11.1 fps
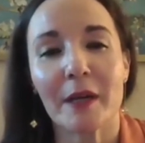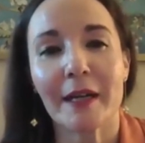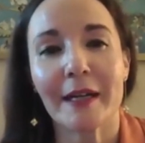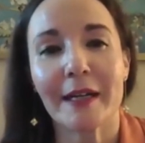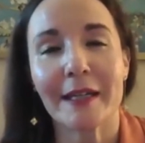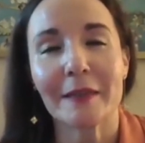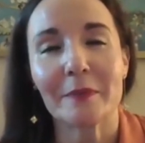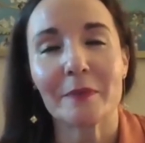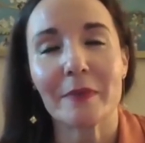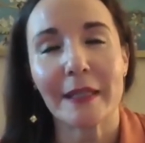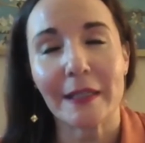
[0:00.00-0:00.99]

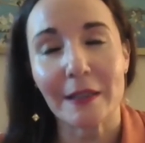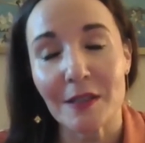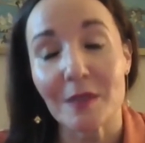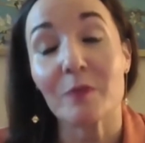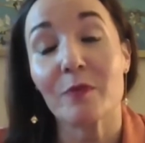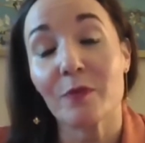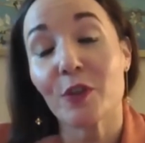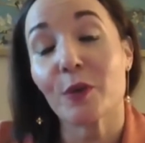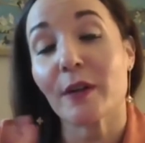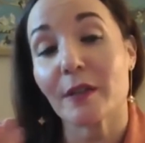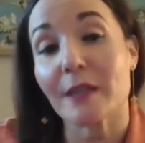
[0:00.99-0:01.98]
like in some
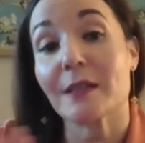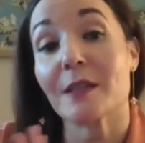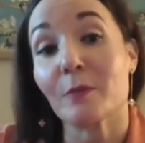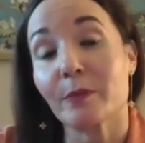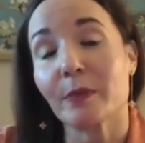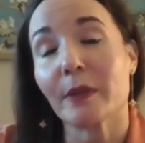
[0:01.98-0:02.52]
fewer and some